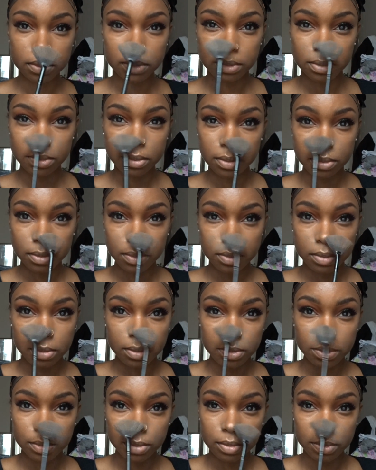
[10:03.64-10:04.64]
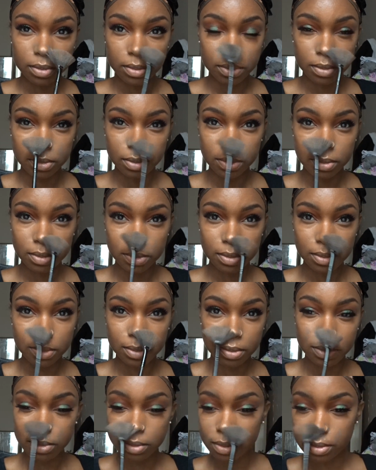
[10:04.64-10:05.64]
I love this stuff. It's so
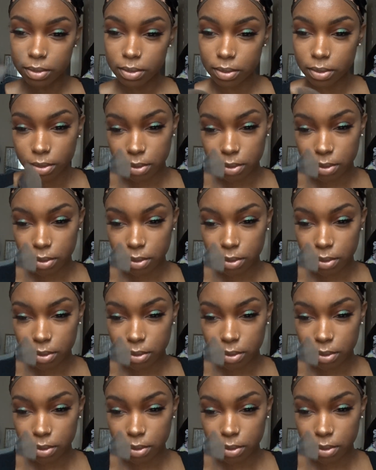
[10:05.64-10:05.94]
bomb.